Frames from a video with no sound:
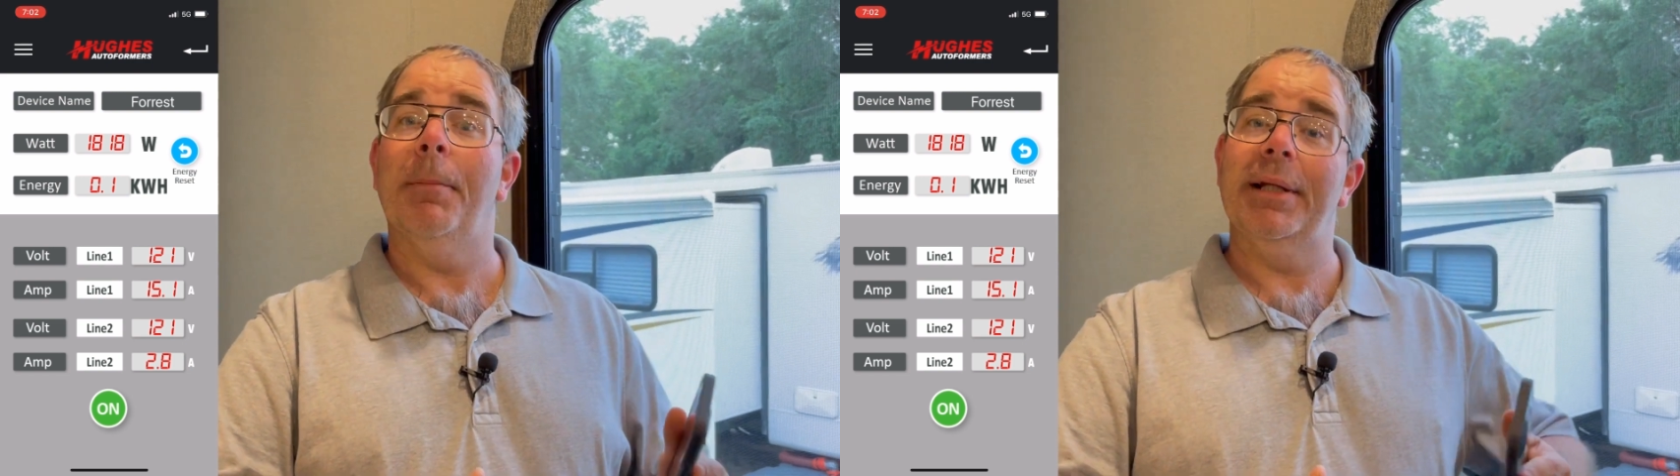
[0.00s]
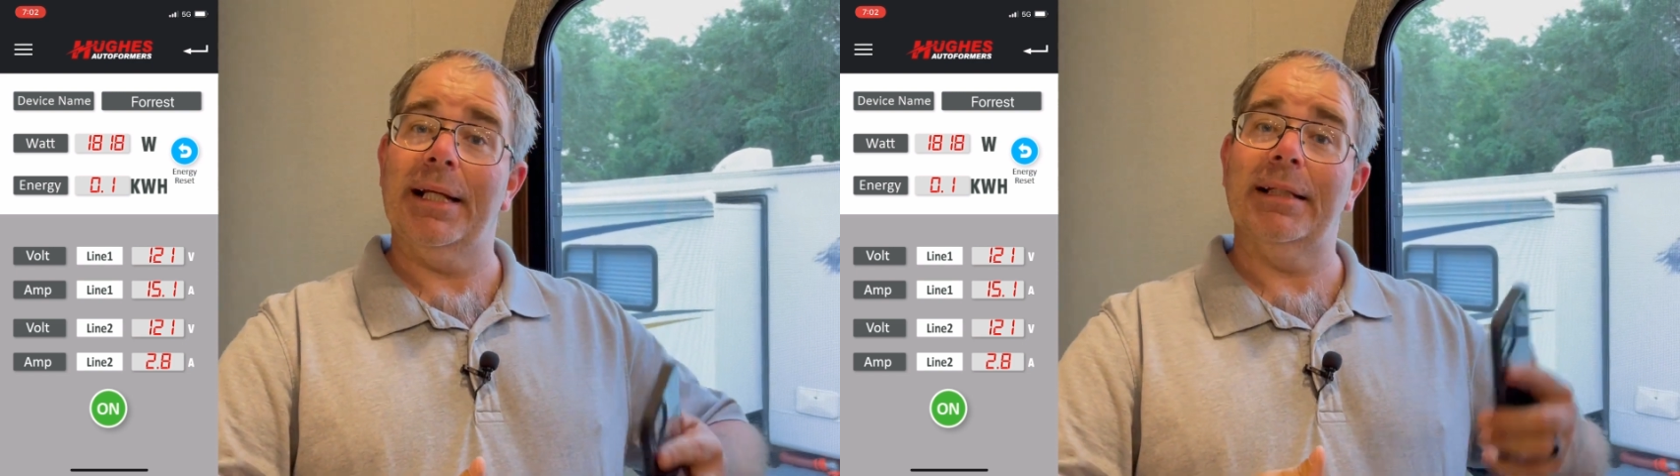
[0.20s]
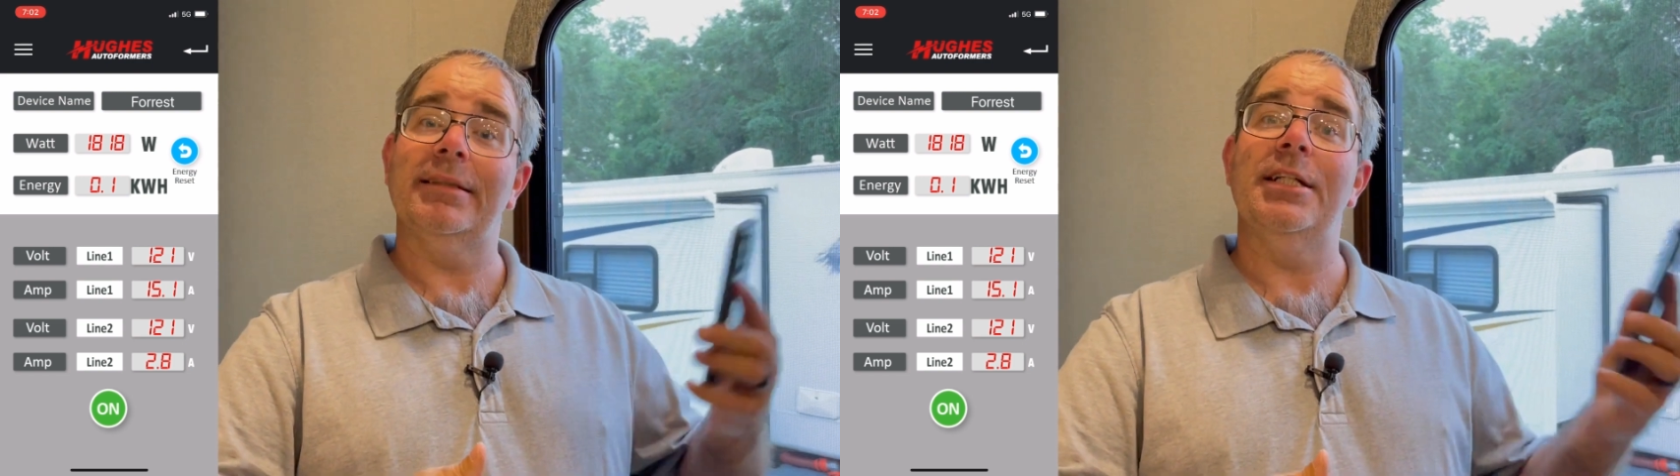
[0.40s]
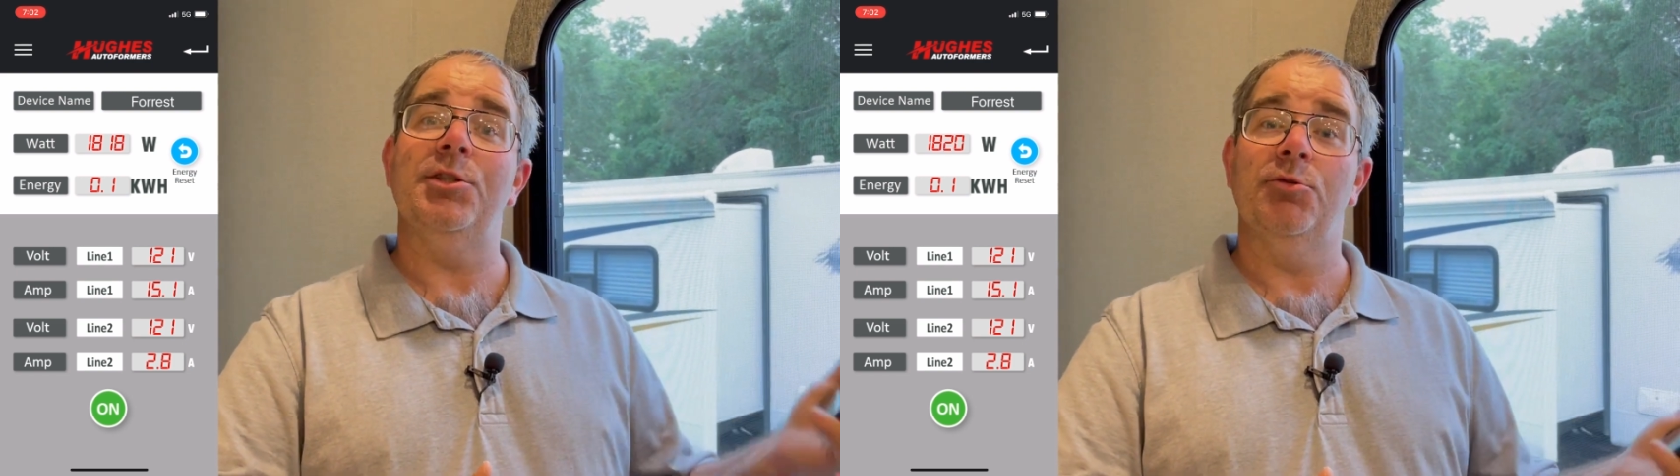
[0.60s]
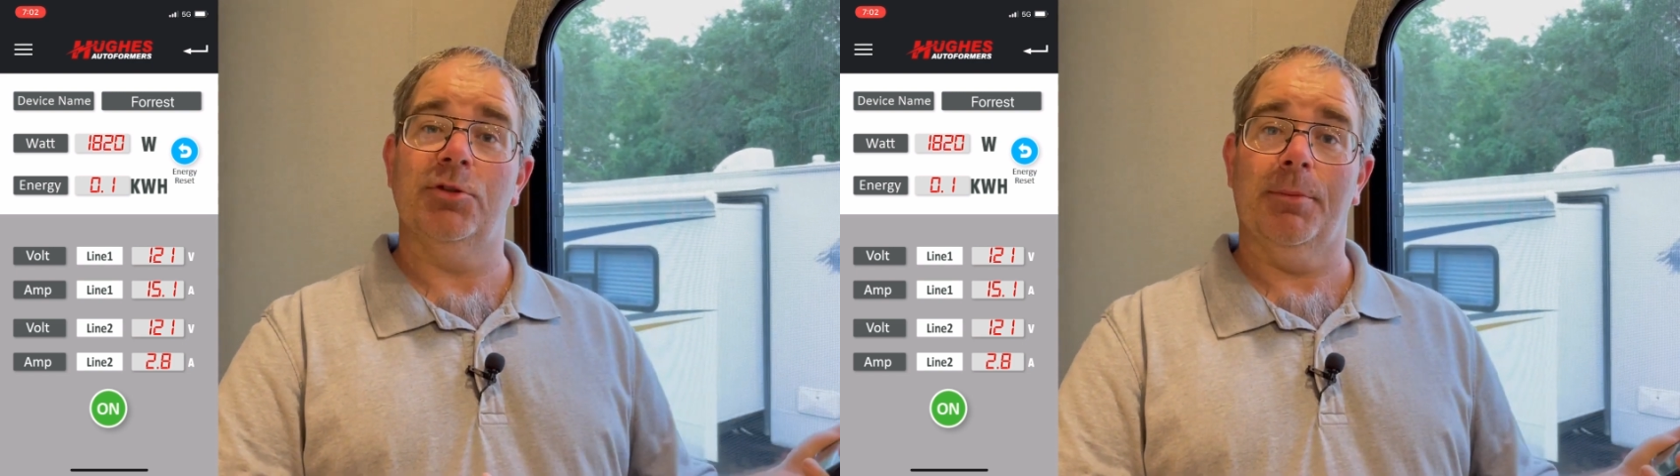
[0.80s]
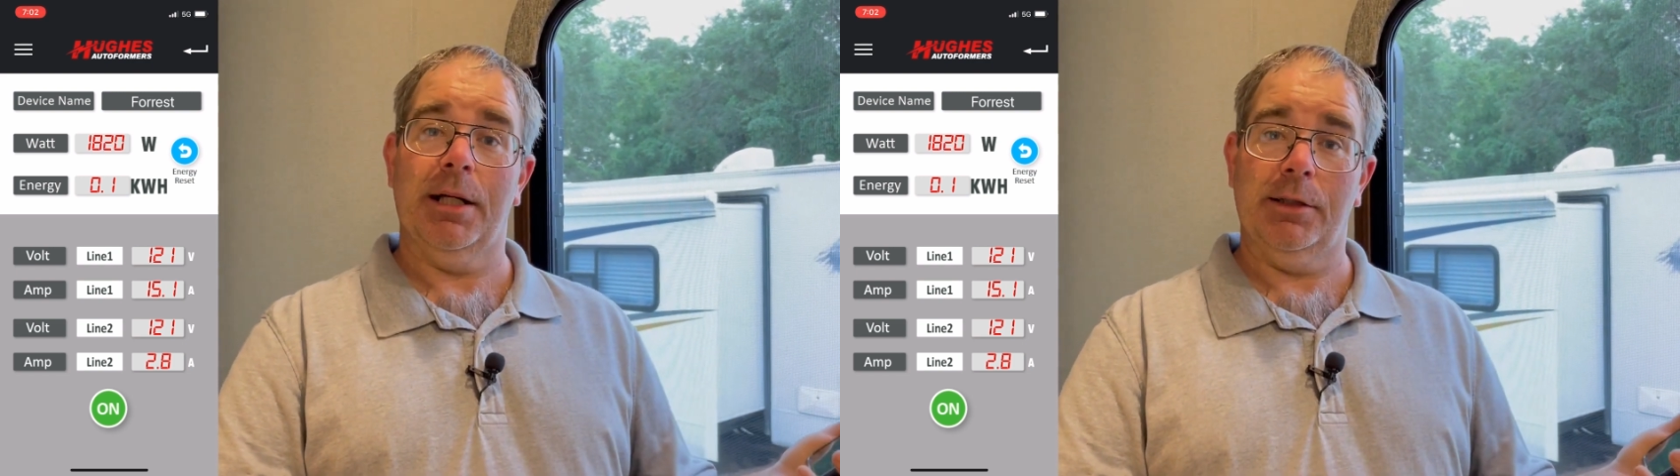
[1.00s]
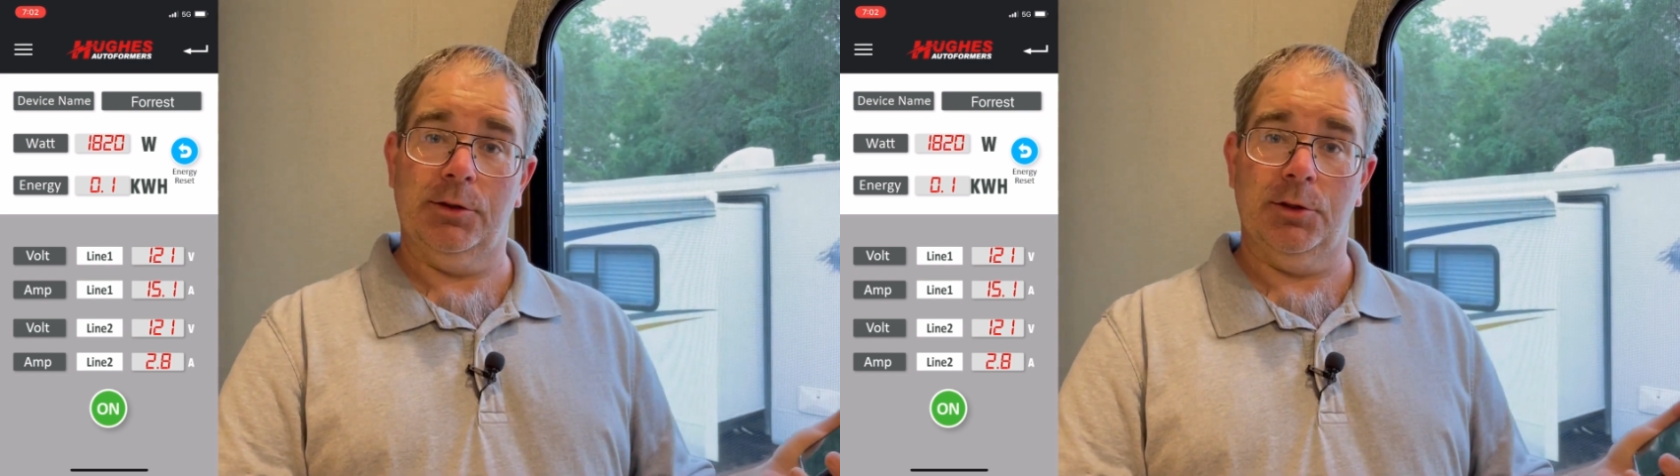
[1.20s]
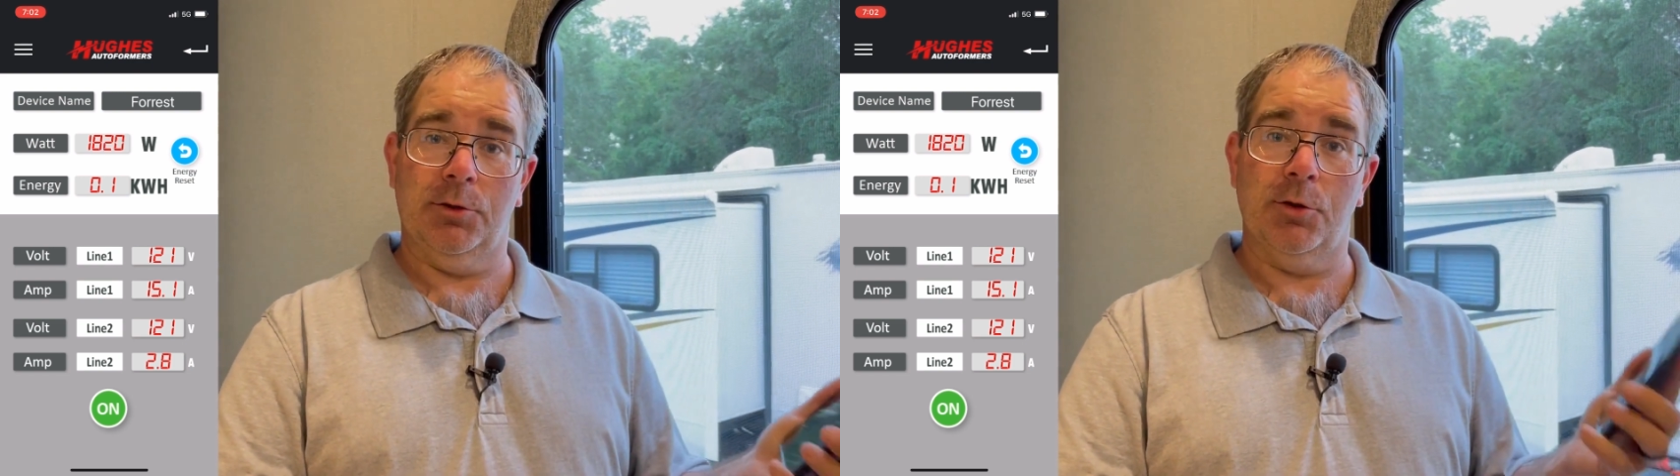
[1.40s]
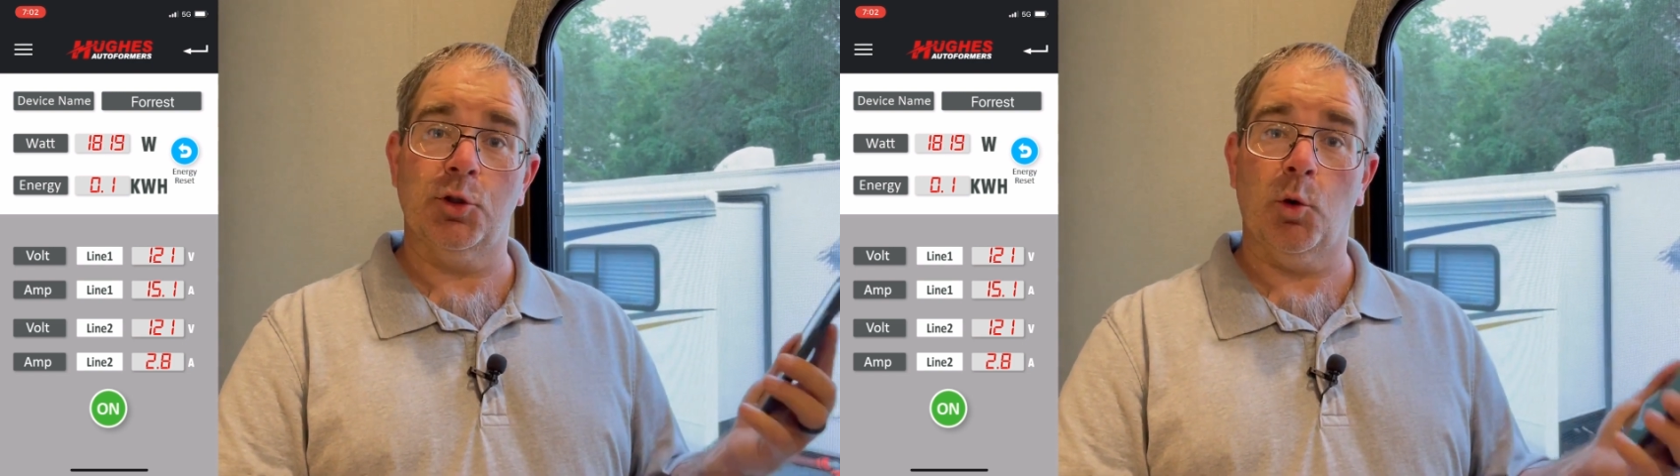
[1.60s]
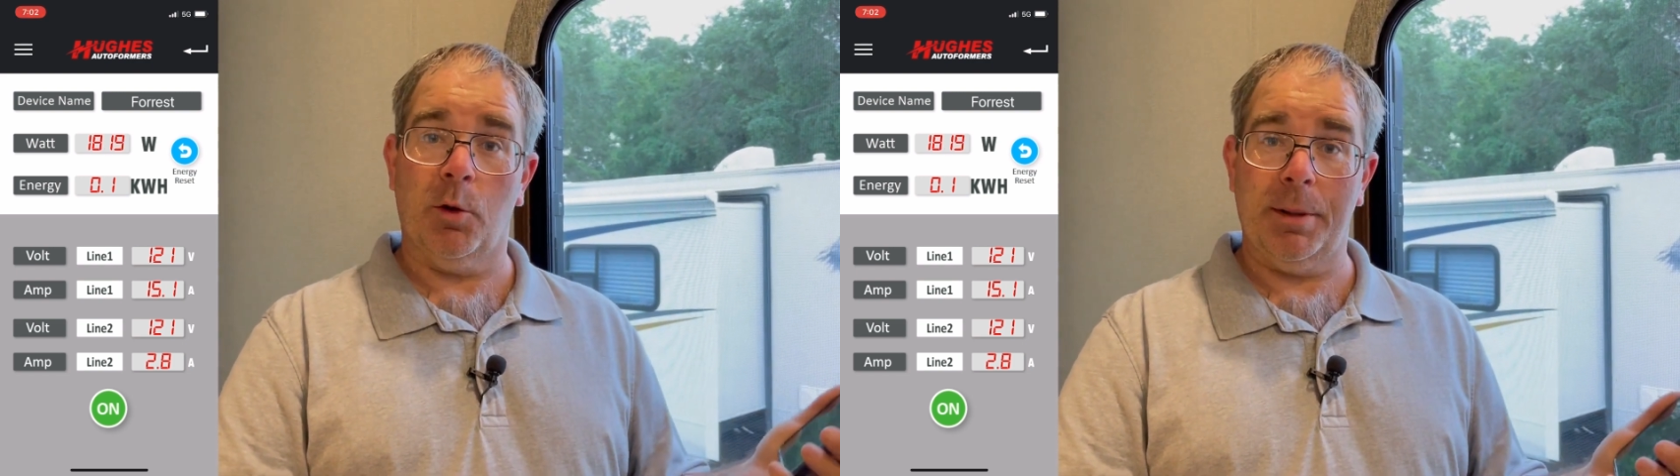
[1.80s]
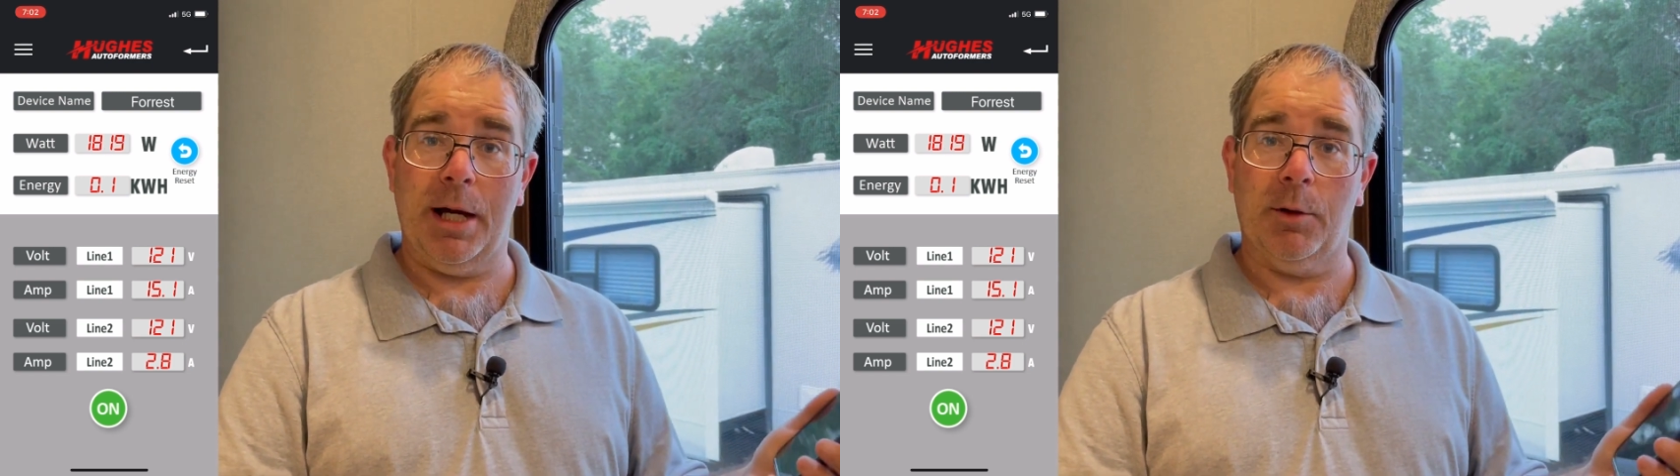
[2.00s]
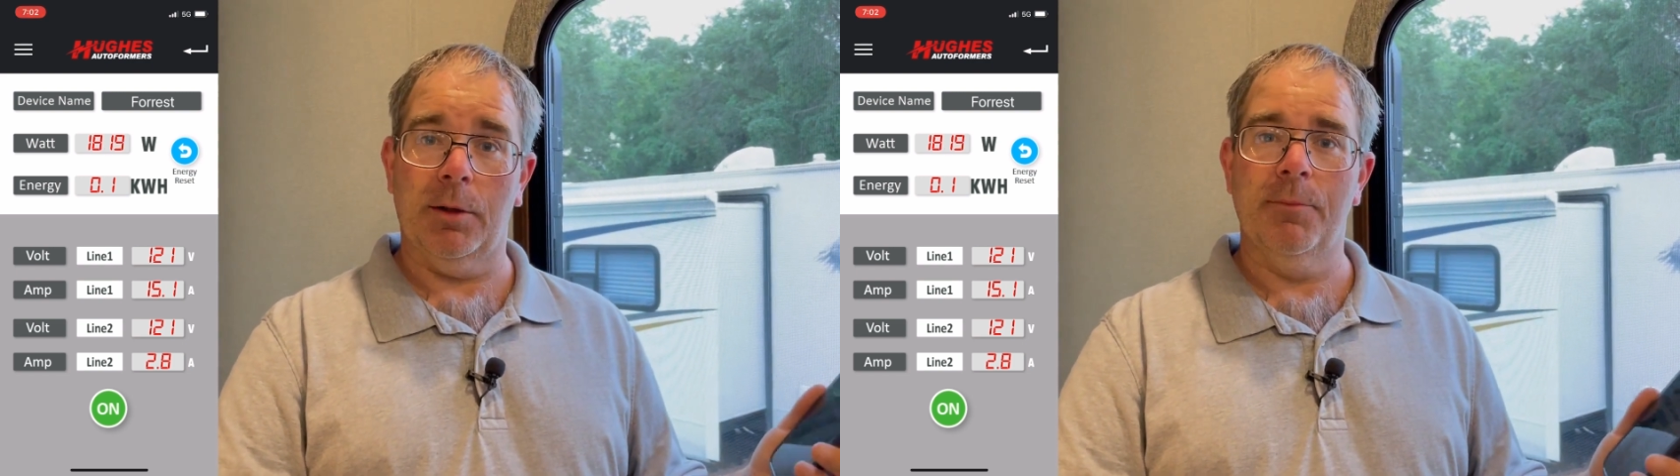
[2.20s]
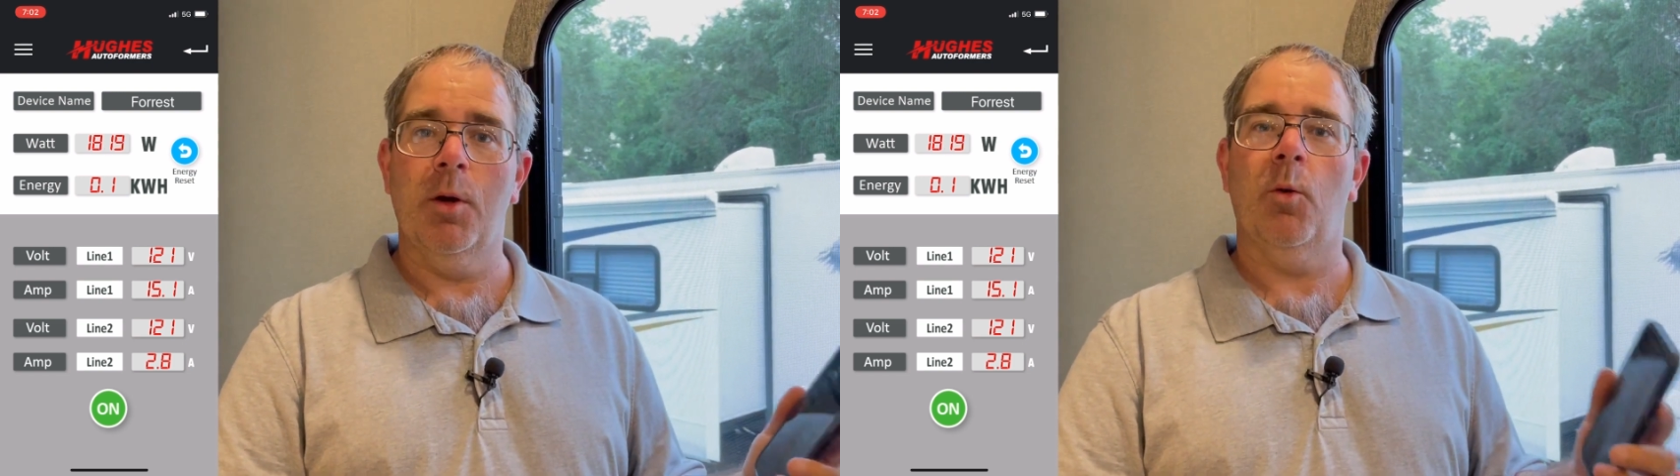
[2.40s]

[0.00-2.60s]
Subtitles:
but it continues to monitor the shore power.